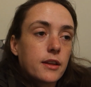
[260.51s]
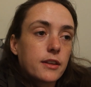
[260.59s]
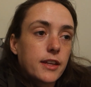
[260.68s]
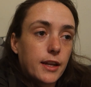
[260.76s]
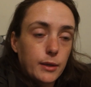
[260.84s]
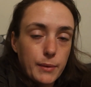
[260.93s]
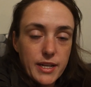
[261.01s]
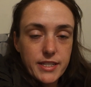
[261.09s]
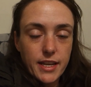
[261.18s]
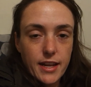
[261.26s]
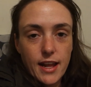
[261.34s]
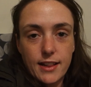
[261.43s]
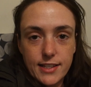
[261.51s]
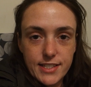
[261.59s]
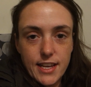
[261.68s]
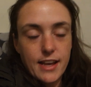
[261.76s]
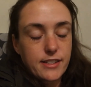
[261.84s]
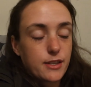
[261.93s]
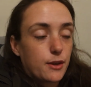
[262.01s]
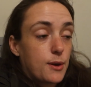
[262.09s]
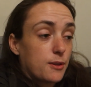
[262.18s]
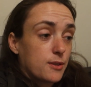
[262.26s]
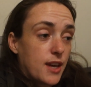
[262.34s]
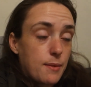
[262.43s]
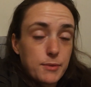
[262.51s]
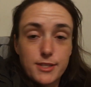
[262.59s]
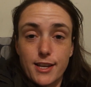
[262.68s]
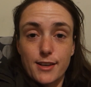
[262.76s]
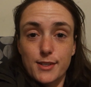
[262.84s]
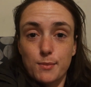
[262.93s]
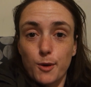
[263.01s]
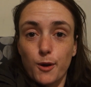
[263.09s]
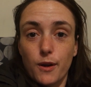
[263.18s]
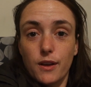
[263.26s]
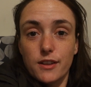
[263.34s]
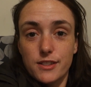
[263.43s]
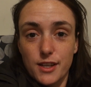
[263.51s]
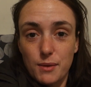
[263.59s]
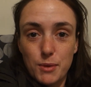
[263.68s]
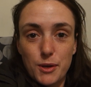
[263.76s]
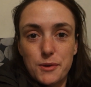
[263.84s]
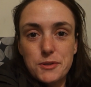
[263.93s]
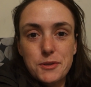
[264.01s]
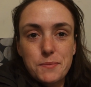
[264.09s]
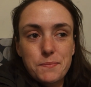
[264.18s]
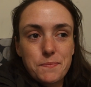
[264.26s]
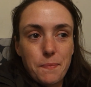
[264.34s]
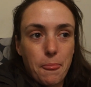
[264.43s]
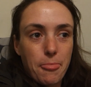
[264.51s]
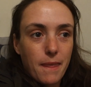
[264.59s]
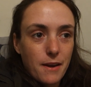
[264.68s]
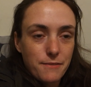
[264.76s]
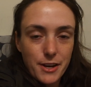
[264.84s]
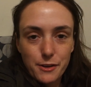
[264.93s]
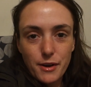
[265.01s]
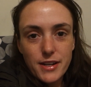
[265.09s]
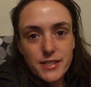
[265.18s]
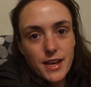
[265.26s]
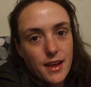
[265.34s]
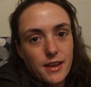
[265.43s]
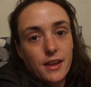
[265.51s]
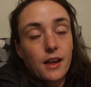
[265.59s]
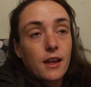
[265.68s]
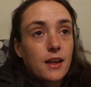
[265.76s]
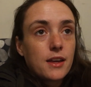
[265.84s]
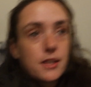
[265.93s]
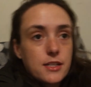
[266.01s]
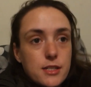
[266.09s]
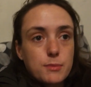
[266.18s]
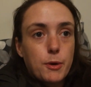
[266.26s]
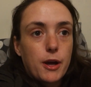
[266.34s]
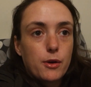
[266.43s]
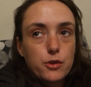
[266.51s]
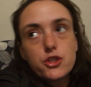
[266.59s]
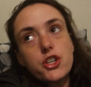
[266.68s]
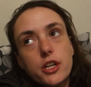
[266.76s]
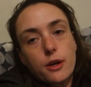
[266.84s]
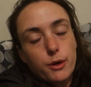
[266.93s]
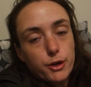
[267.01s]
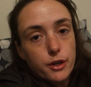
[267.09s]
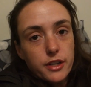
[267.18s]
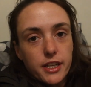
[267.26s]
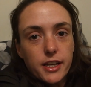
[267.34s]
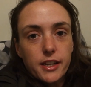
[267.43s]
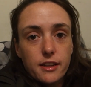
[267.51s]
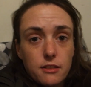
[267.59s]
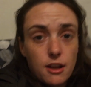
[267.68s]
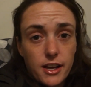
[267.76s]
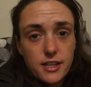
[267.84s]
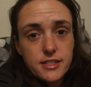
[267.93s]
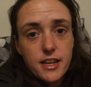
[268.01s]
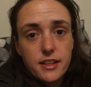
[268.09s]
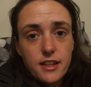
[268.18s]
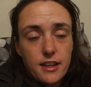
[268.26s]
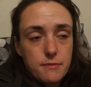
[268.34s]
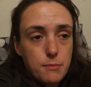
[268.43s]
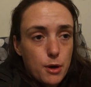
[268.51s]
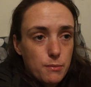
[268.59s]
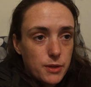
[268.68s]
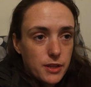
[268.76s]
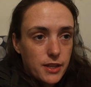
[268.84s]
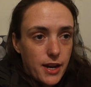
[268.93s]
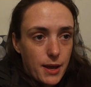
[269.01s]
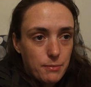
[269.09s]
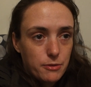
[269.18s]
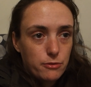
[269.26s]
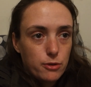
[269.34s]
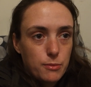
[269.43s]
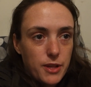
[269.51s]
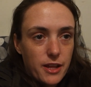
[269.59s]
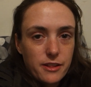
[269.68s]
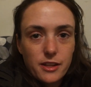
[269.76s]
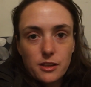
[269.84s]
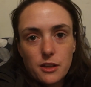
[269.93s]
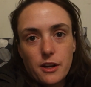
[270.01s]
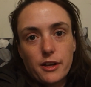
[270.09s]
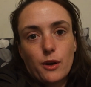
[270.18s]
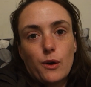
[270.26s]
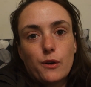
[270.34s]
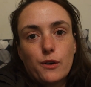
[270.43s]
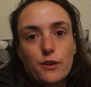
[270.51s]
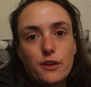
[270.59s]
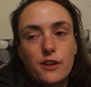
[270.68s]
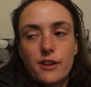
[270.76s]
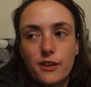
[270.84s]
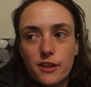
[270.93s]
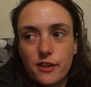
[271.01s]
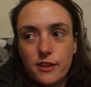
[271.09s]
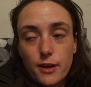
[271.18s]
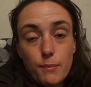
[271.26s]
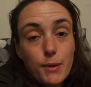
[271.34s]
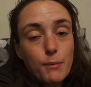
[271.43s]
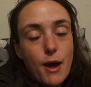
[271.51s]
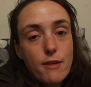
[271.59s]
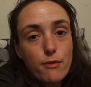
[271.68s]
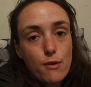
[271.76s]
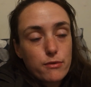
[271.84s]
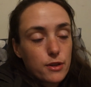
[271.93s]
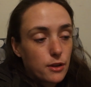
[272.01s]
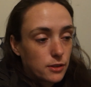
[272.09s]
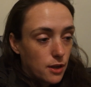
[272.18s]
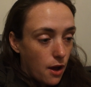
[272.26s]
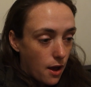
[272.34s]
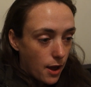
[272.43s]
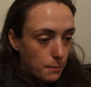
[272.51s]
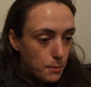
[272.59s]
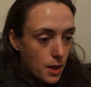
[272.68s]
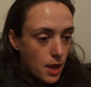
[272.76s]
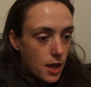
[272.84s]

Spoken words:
Cannot wait to get out of this house and go to Emily's house tomorrow. It's going to be awesome. I've had a great day. Despite all the shit going on here, like I said, that moment that happened for me, that thing that I got that I've been waiting for a long time,